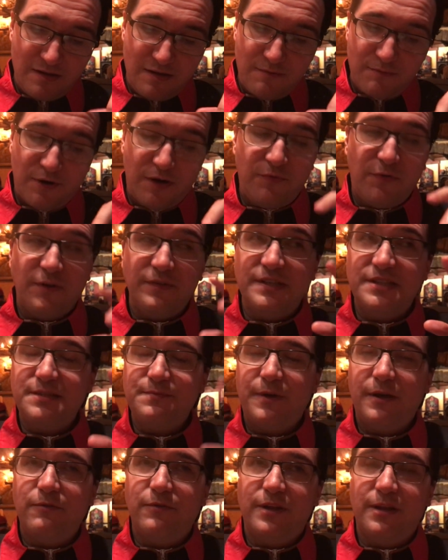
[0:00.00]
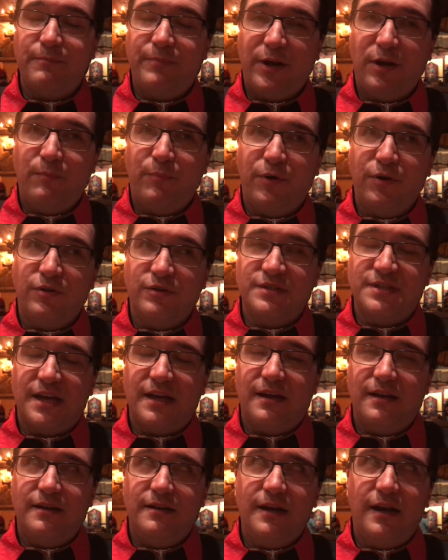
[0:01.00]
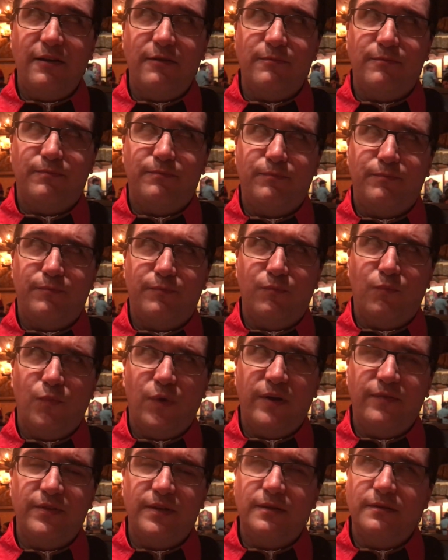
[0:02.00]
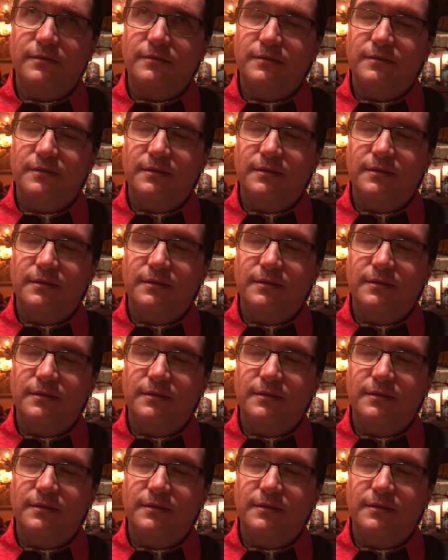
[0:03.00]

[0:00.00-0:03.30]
But overall, this is probably one of the better burgers. Not even one of them.